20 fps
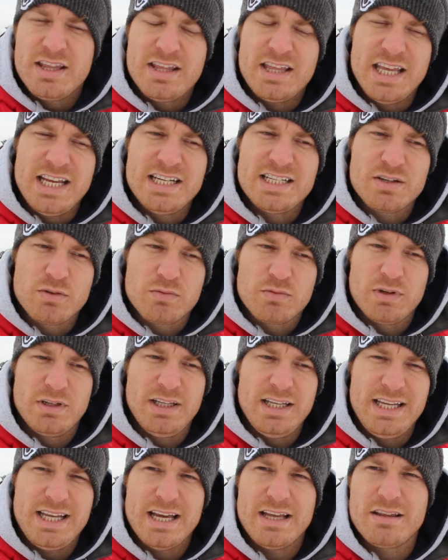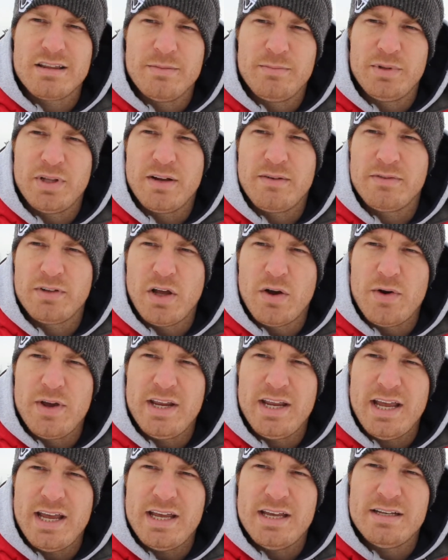things to really get the blood
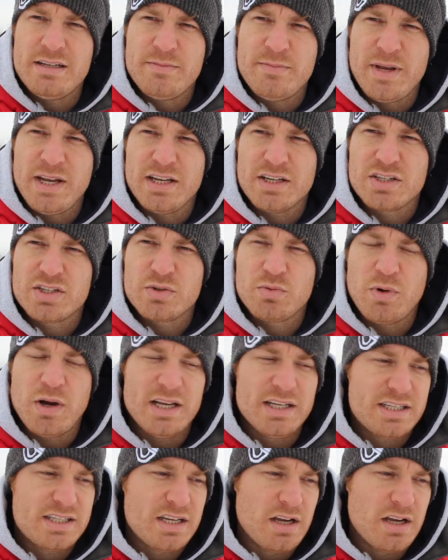flowing and to make us sweat.